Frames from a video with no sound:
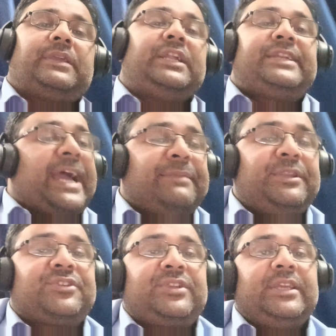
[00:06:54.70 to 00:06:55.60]
Entire
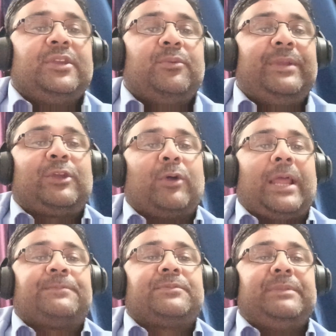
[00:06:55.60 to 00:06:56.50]
ministry will
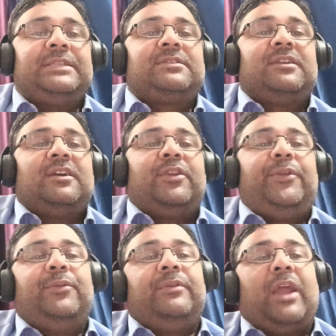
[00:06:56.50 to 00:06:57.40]
collapse. Means
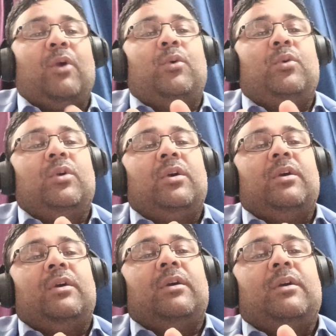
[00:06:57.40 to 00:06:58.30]
now
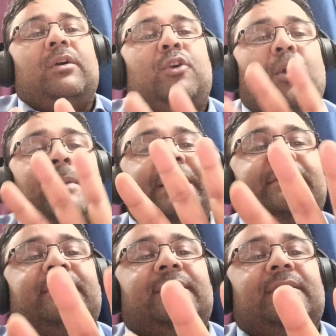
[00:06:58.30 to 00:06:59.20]

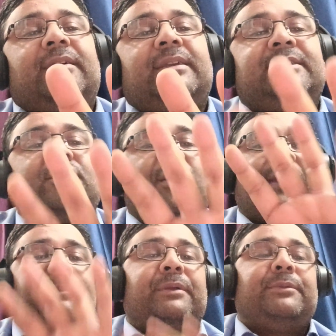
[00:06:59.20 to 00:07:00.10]
government is not
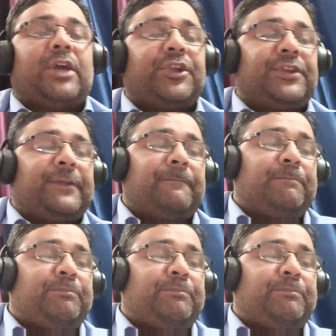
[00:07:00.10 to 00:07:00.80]
having majority.